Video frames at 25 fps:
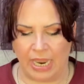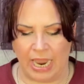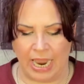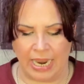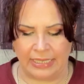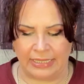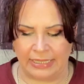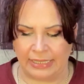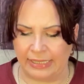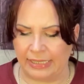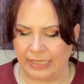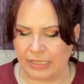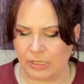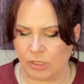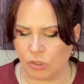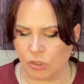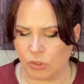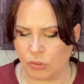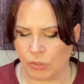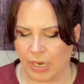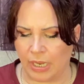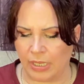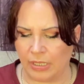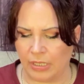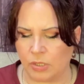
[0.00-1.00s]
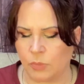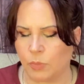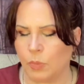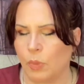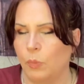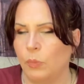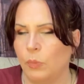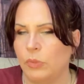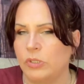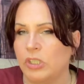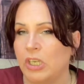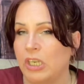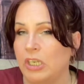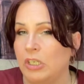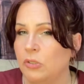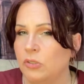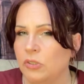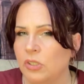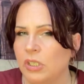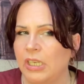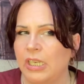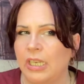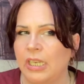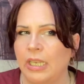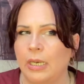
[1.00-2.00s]
I didn't get to try this one, which I
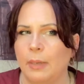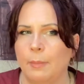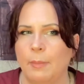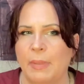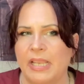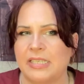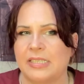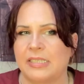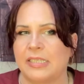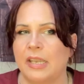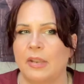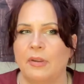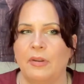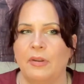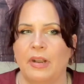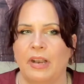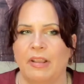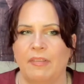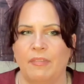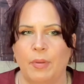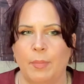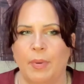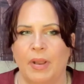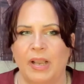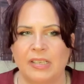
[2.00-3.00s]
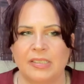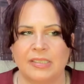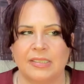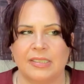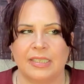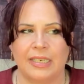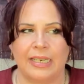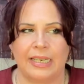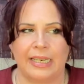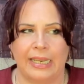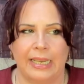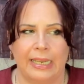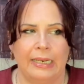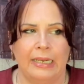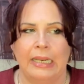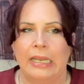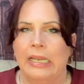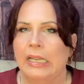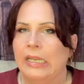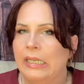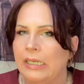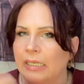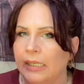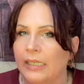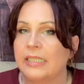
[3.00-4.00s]
usually get a mascara in every box that I get,
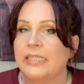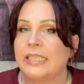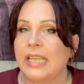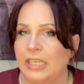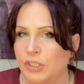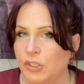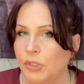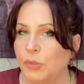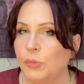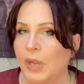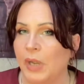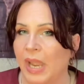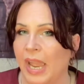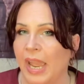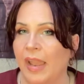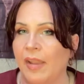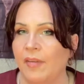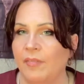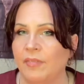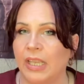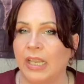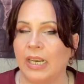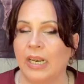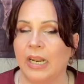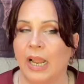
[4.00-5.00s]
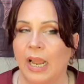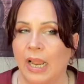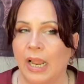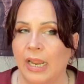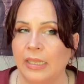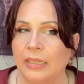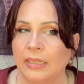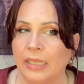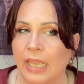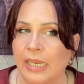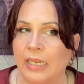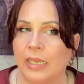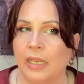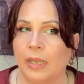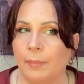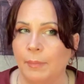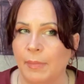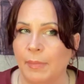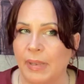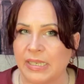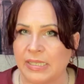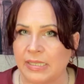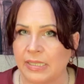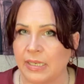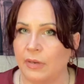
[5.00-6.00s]
because I do have that I like
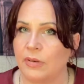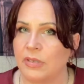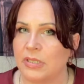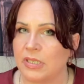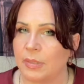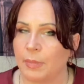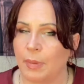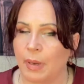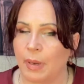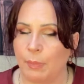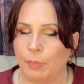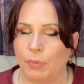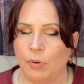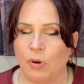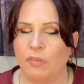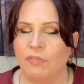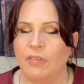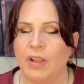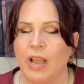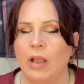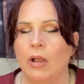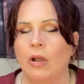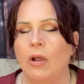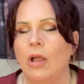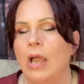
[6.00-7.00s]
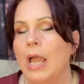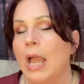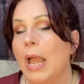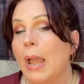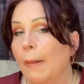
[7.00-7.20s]
mascaras in my profile,